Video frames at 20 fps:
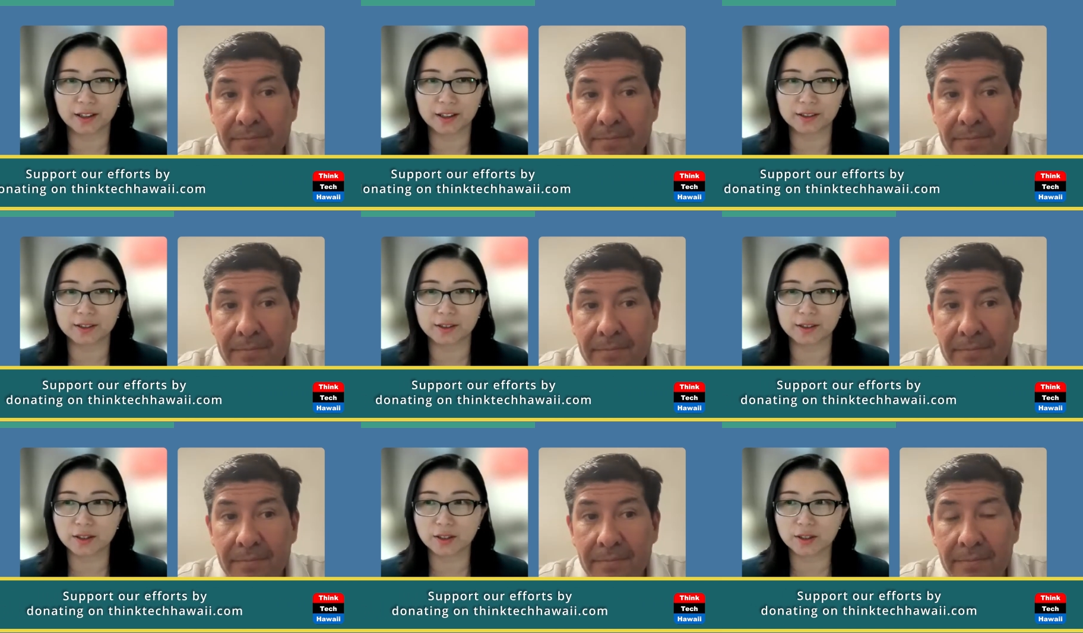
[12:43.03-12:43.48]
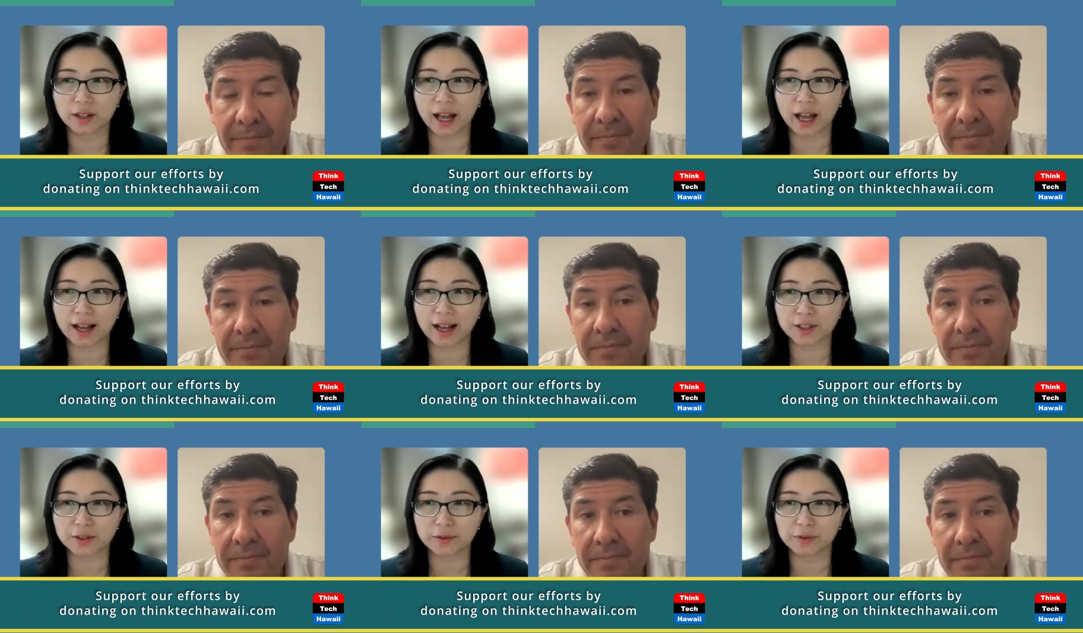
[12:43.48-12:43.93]
Speaker 1: There's also
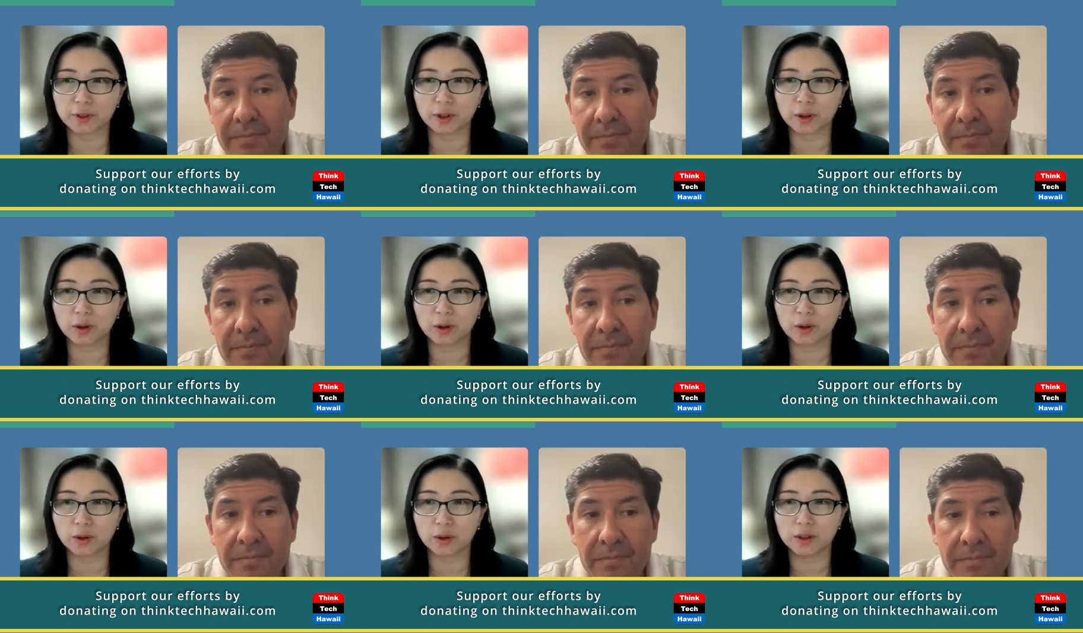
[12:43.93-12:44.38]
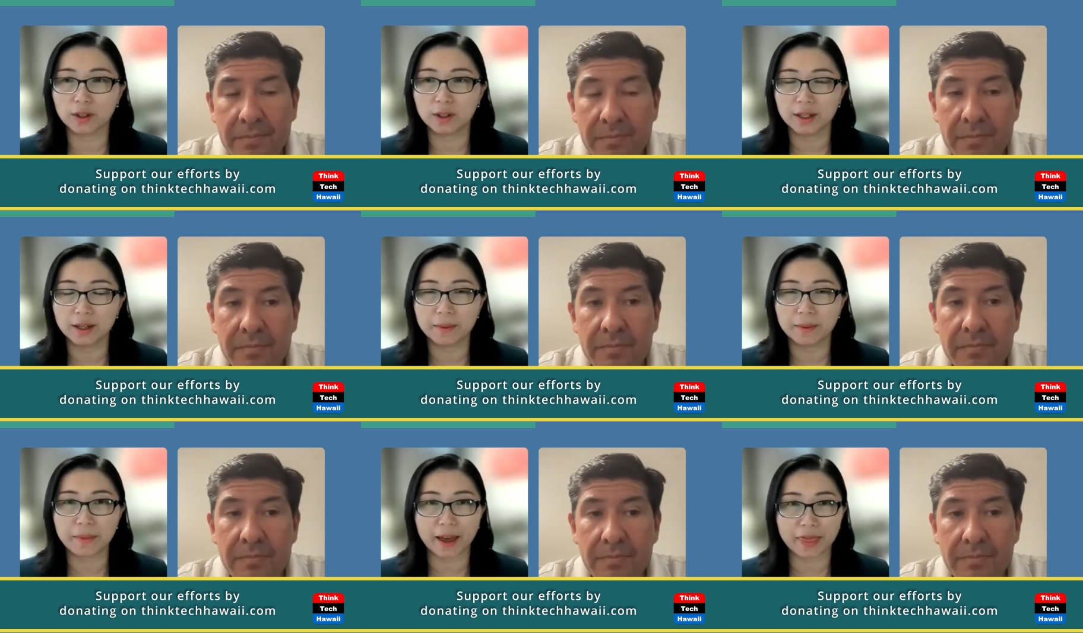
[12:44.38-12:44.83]
cash flow
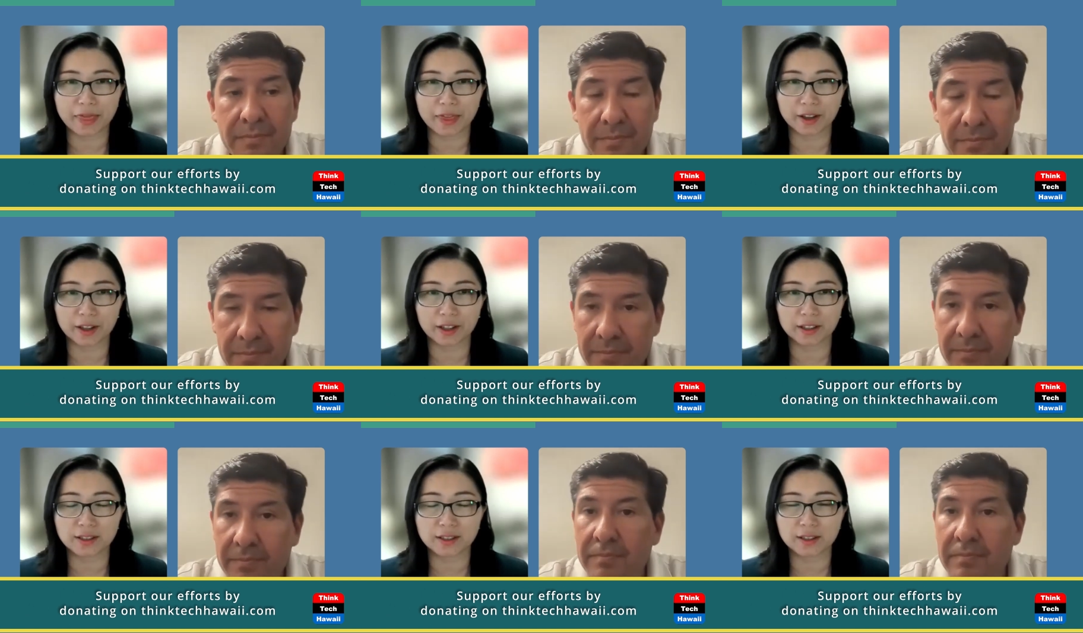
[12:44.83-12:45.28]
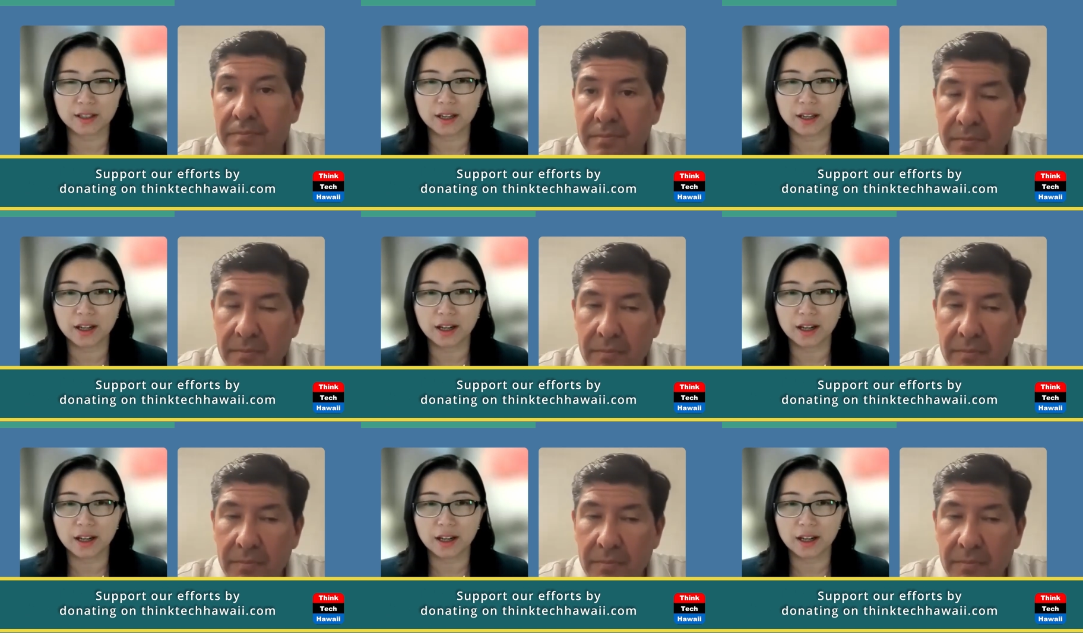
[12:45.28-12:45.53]
methods.